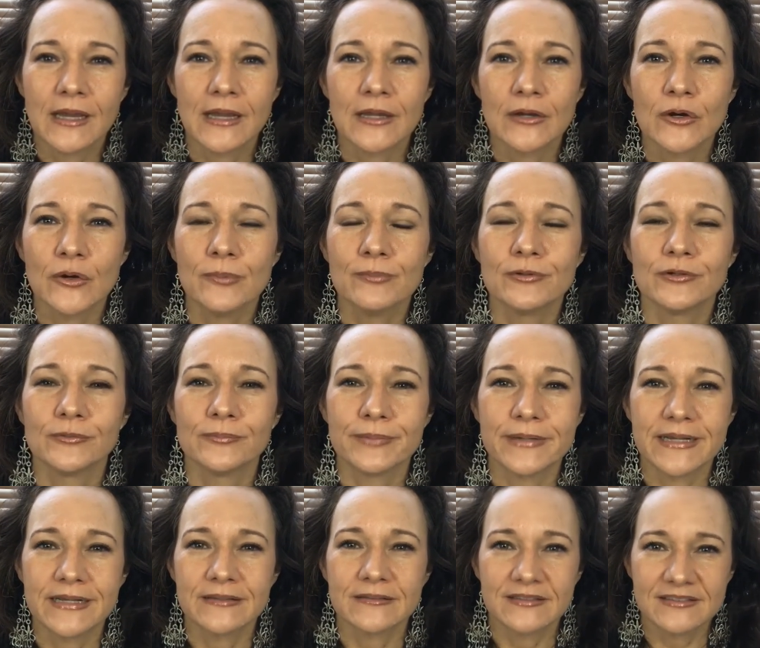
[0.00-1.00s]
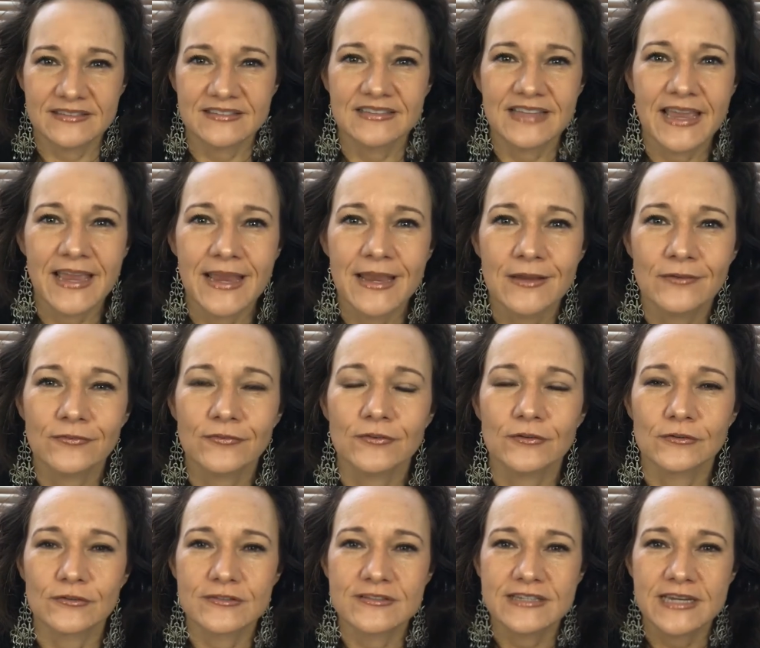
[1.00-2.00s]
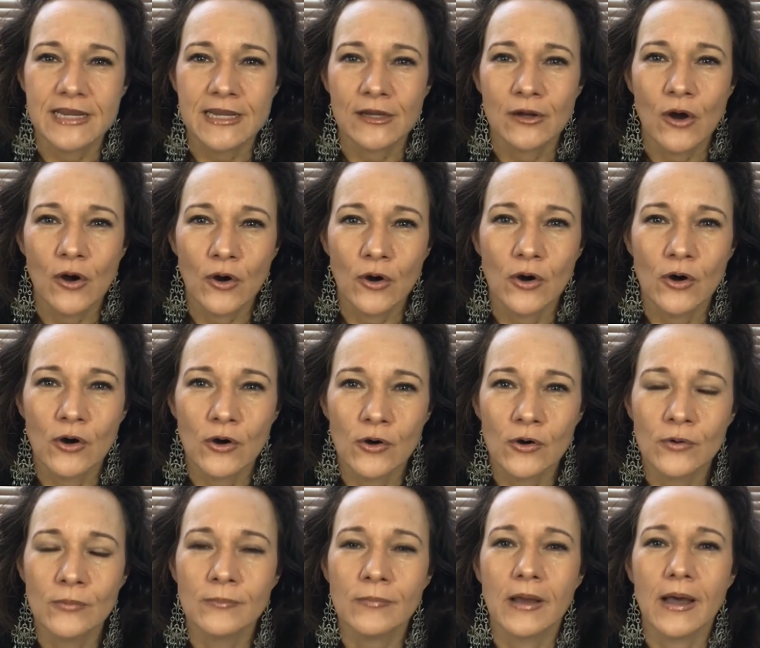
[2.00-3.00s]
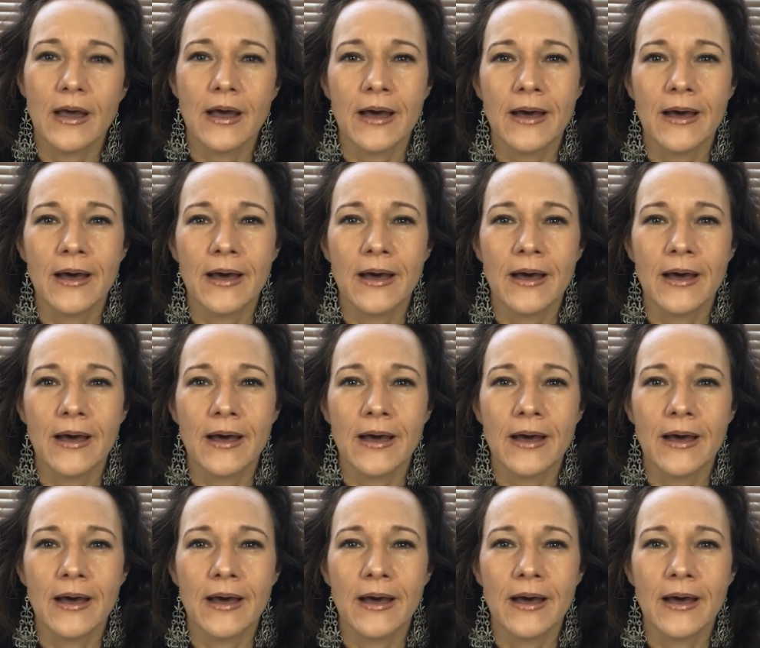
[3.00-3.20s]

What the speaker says: I hope you're being safe, you're staying home,